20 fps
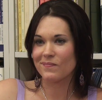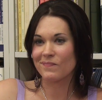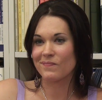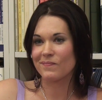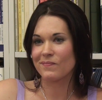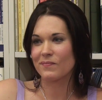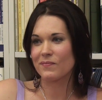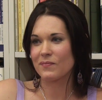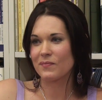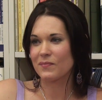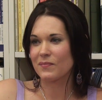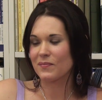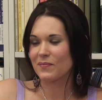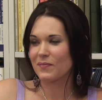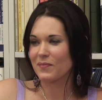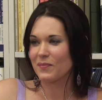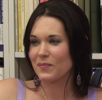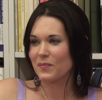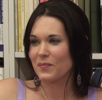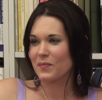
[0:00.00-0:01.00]

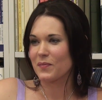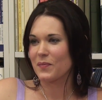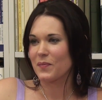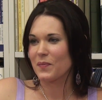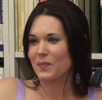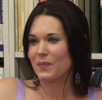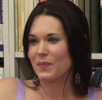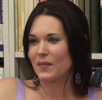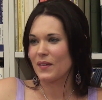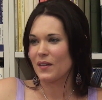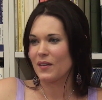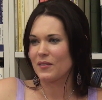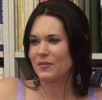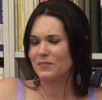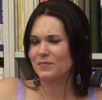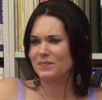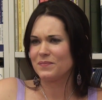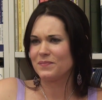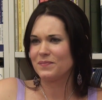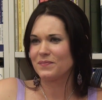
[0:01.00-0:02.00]

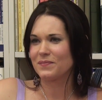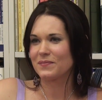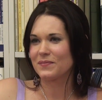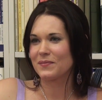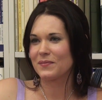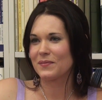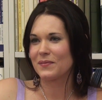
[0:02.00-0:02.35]
Nobody speaks.